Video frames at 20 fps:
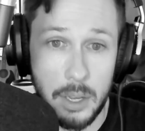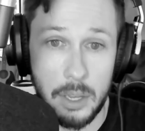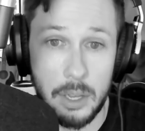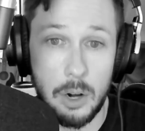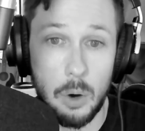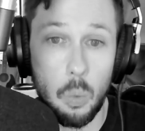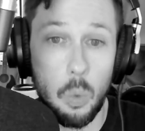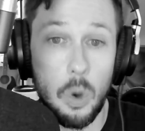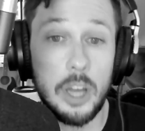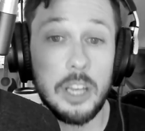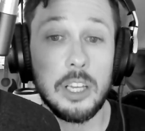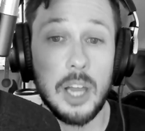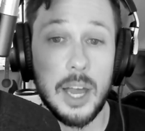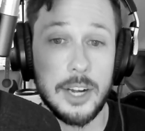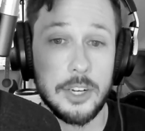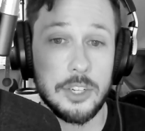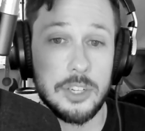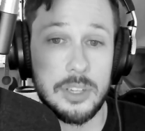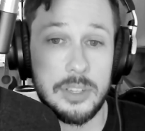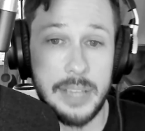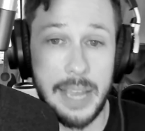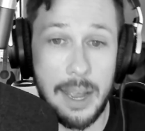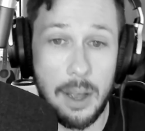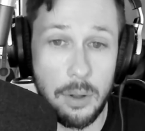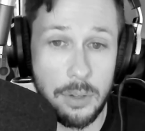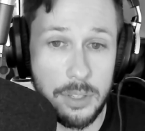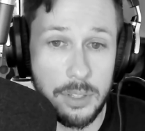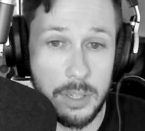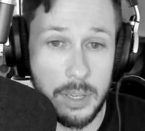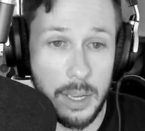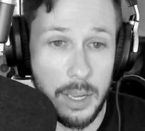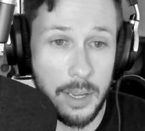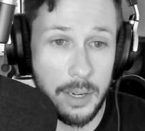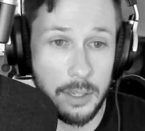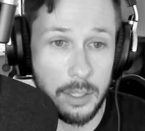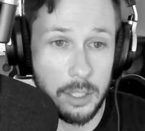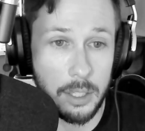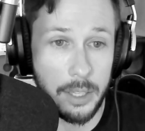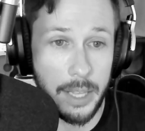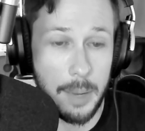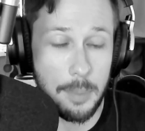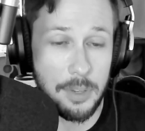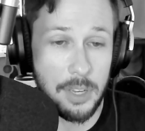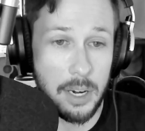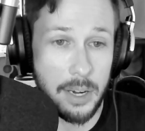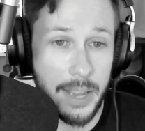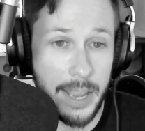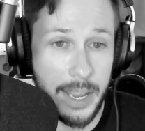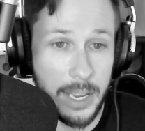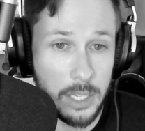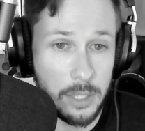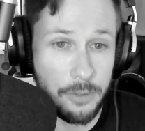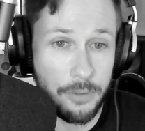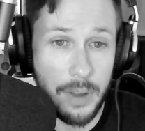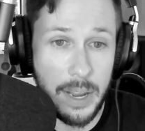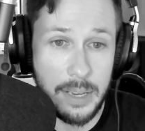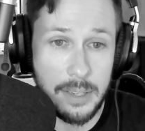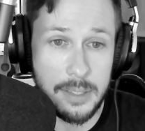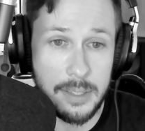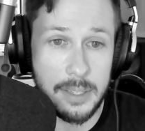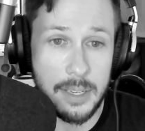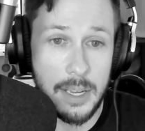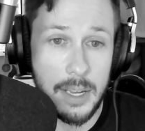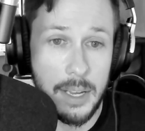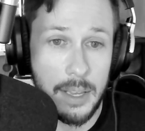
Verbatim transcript: You know, one launches out and clamps on Kane's face,